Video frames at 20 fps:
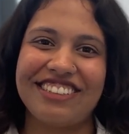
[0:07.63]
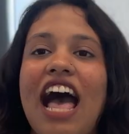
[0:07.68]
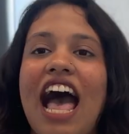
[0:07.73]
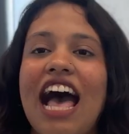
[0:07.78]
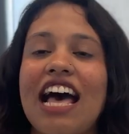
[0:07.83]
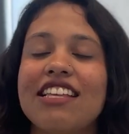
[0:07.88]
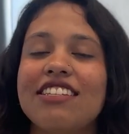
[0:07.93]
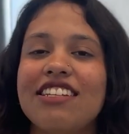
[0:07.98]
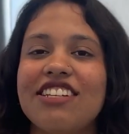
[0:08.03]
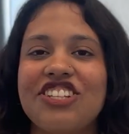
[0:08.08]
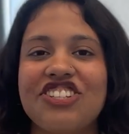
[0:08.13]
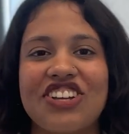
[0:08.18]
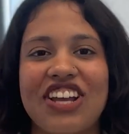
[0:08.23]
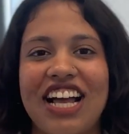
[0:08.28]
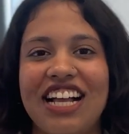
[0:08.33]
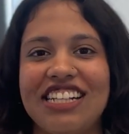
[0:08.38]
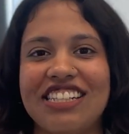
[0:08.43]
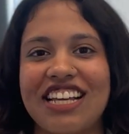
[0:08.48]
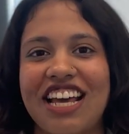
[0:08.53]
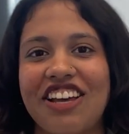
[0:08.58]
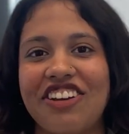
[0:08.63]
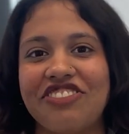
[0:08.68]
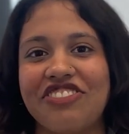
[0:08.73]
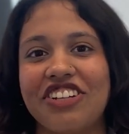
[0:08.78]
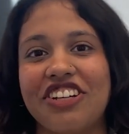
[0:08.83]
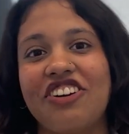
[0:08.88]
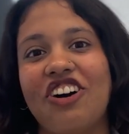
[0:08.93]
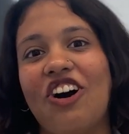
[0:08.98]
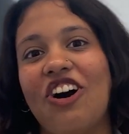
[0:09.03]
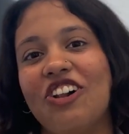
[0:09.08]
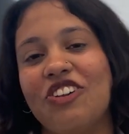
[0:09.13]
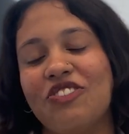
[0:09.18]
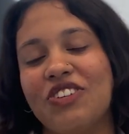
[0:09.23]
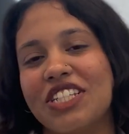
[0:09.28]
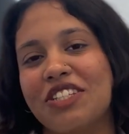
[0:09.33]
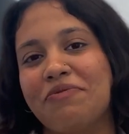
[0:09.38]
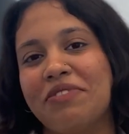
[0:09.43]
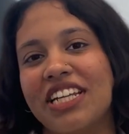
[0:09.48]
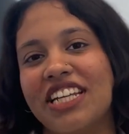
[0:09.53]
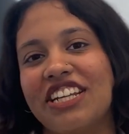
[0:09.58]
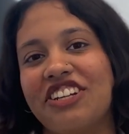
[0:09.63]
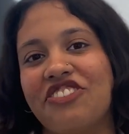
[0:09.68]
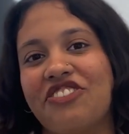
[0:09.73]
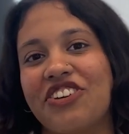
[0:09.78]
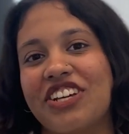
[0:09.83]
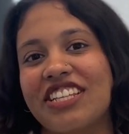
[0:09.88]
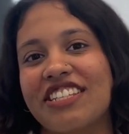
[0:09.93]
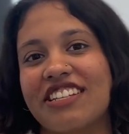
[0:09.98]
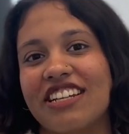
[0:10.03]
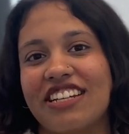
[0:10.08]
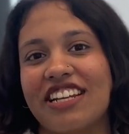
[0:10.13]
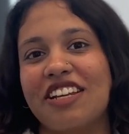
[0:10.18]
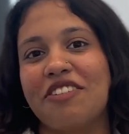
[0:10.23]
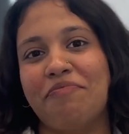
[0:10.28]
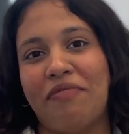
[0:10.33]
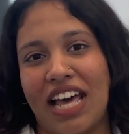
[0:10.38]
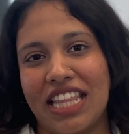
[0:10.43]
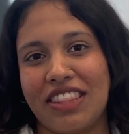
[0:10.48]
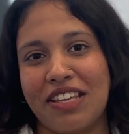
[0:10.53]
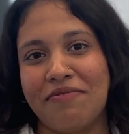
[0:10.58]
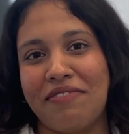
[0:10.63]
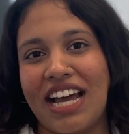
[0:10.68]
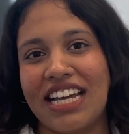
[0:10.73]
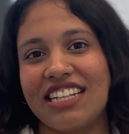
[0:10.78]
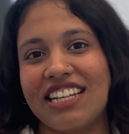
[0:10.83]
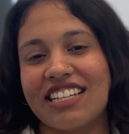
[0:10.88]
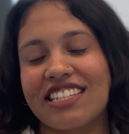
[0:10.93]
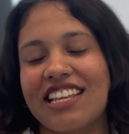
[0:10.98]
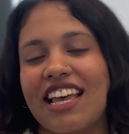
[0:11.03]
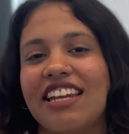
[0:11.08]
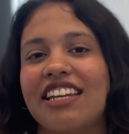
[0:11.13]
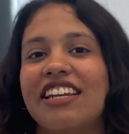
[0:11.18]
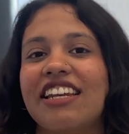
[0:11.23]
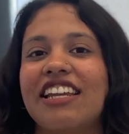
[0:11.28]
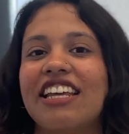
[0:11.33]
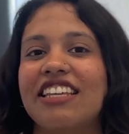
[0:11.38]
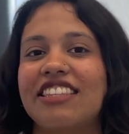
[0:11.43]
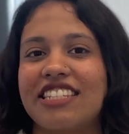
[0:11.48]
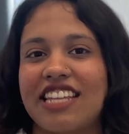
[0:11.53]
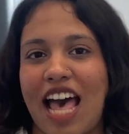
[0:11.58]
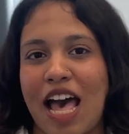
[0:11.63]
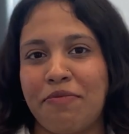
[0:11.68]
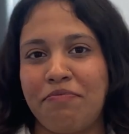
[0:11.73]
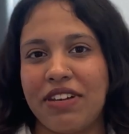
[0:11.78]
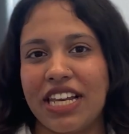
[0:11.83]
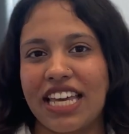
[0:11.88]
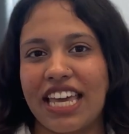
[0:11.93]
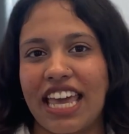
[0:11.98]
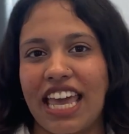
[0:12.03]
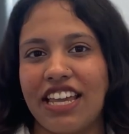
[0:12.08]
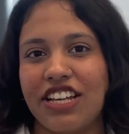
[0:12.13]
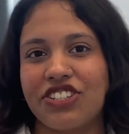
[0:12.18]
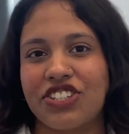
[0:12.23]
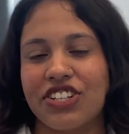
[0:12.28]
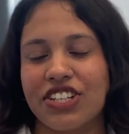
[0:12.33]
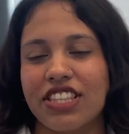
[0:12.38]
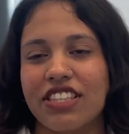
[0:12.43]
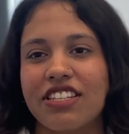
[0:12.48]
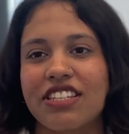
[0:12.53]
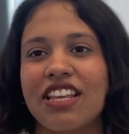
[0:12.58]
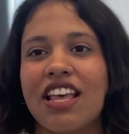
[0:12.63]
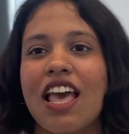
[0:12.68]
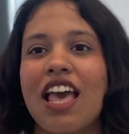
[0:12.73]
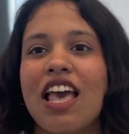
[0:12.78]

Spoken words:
As a child, I have always been interested in mathematics and its applications.